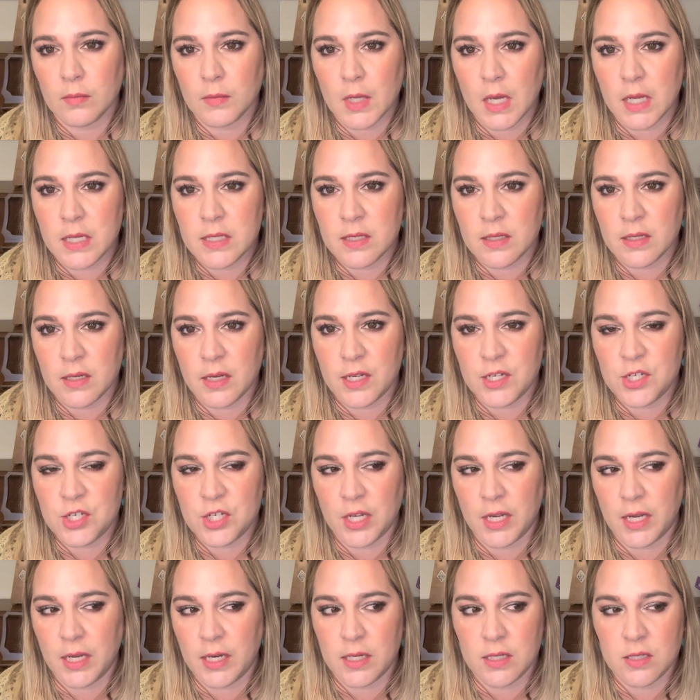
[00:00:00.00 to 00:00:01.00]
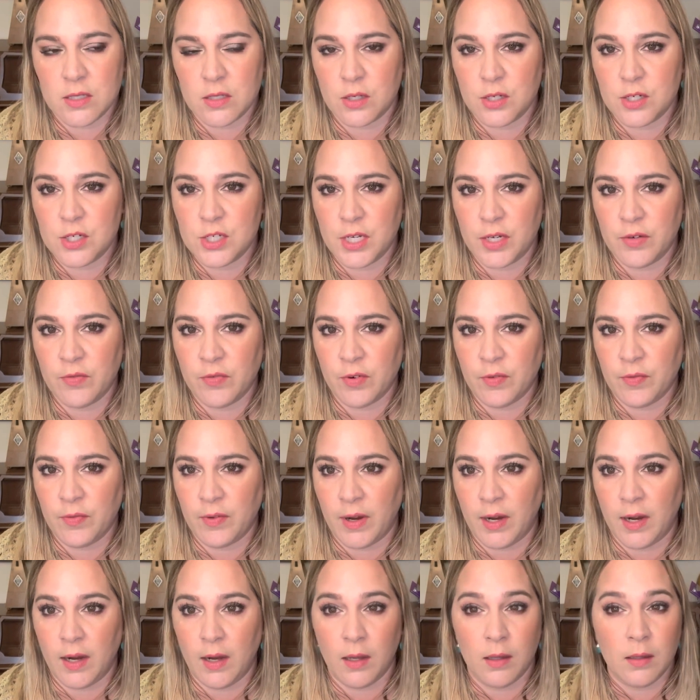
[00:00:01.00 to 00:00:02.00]
It's a nice shade. It's a good shade for
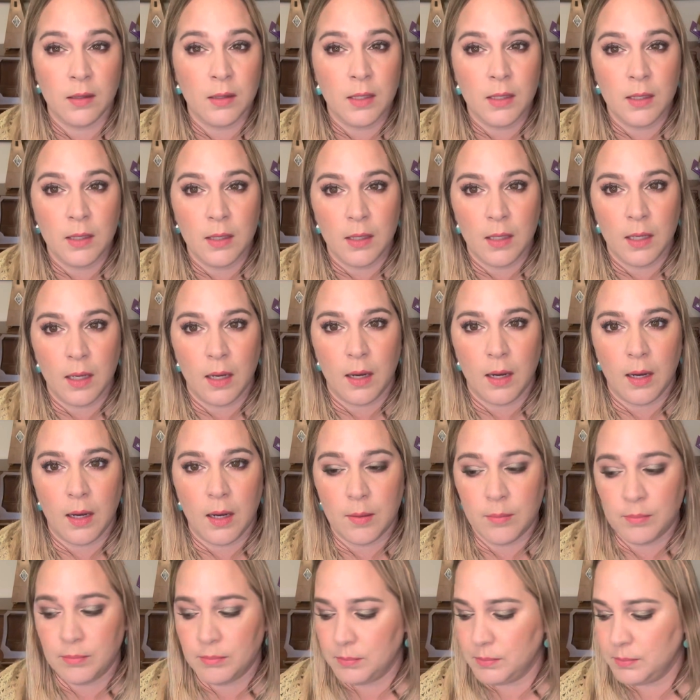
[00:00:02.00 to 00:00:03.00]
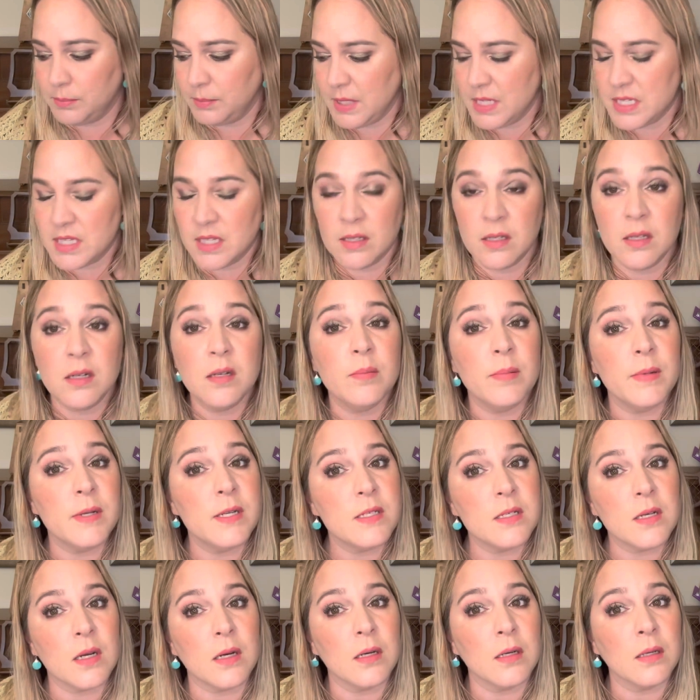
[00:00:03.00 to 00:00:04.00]
fall. It's a little bit
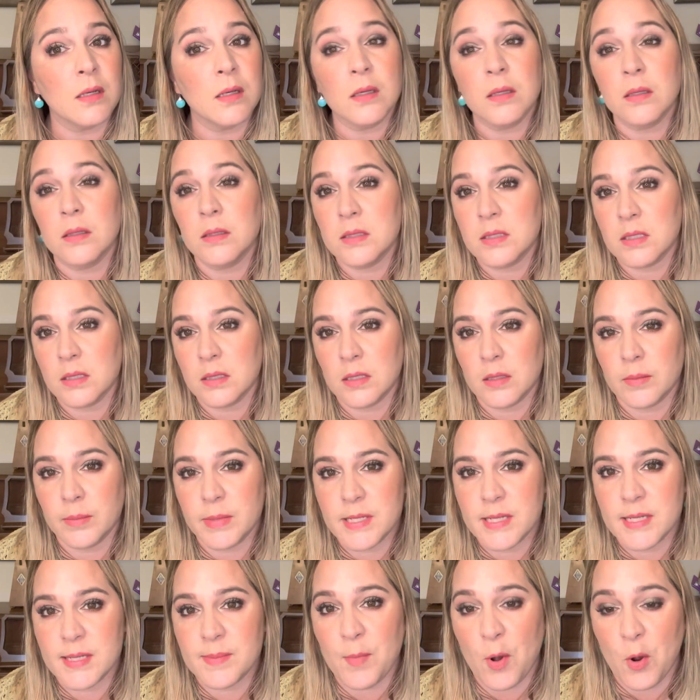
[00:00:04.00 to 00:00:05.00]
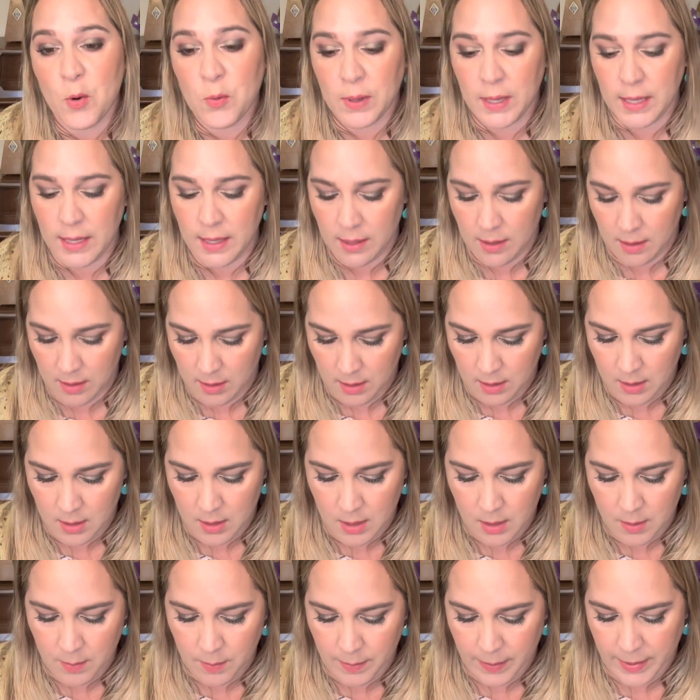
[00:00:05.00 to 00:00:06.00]
dark. It's a little bit smoky,
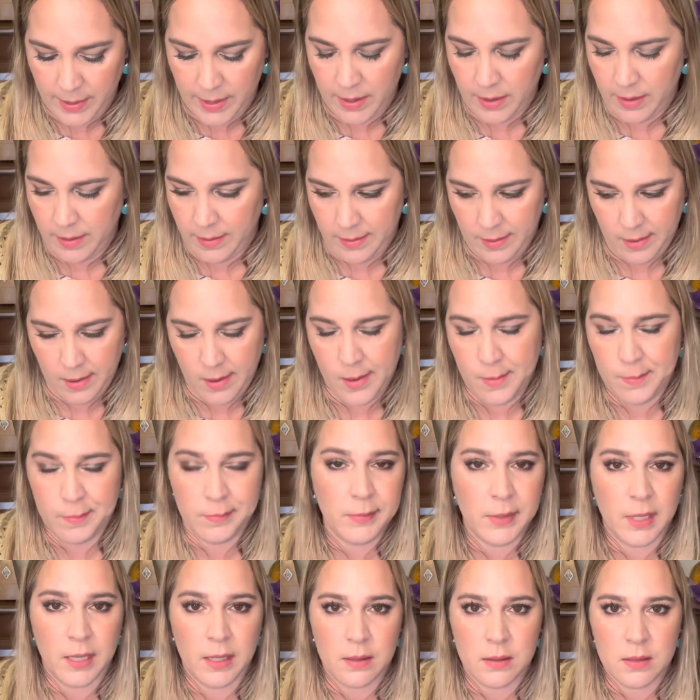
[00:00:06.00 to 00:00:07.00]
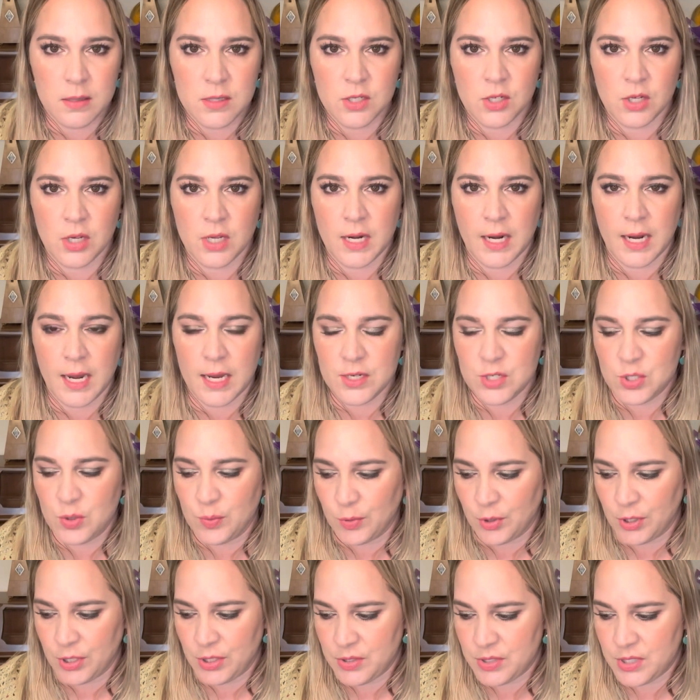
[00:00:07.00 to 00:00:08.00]
but yeah, it's good. I got 2
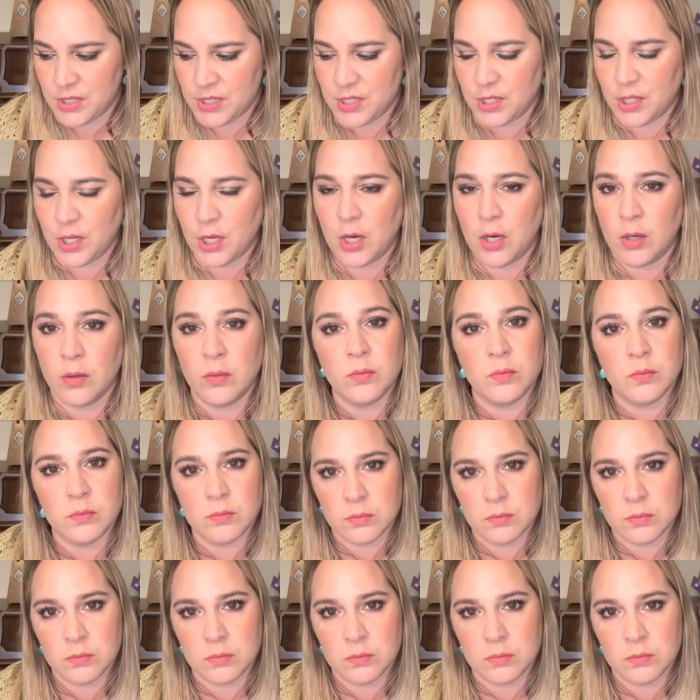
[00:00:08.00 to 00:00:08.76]
more uses to go.